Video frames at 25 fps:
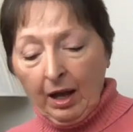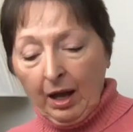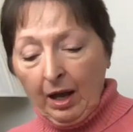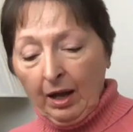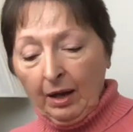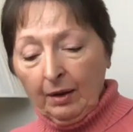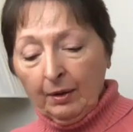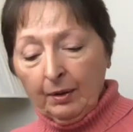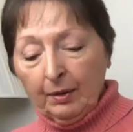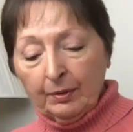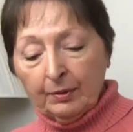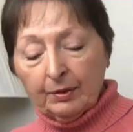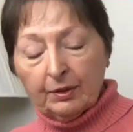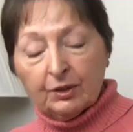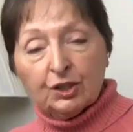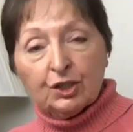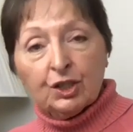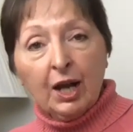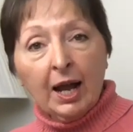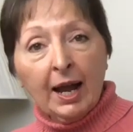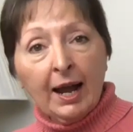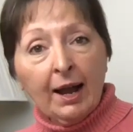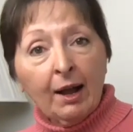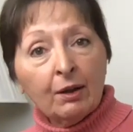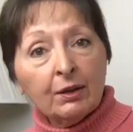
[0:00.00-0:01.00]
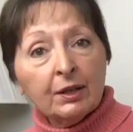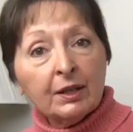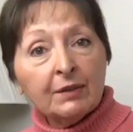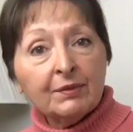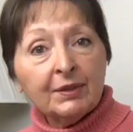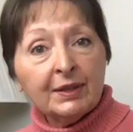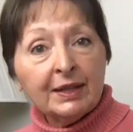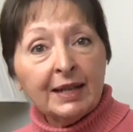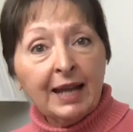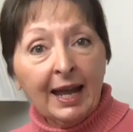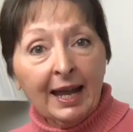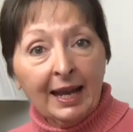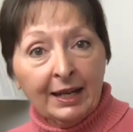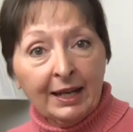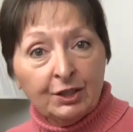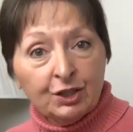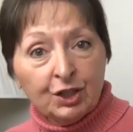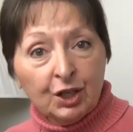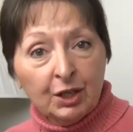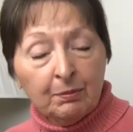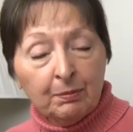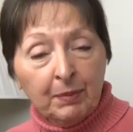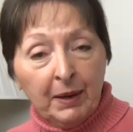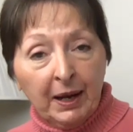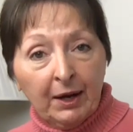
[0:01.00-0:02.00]
a child of an
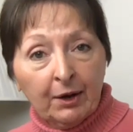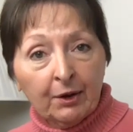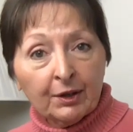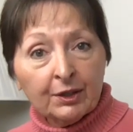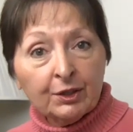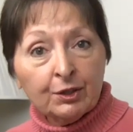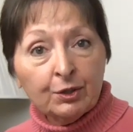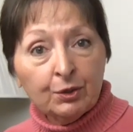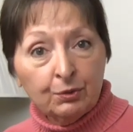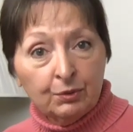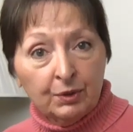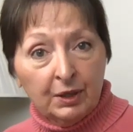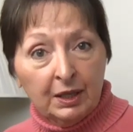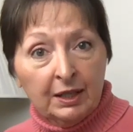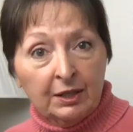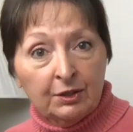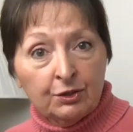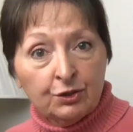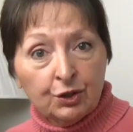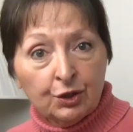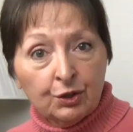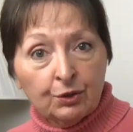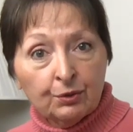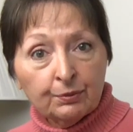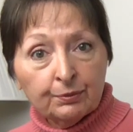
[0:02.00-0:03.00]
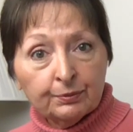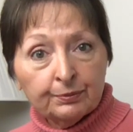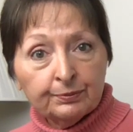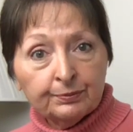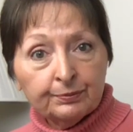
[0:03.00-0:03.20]
aging parent who needs you,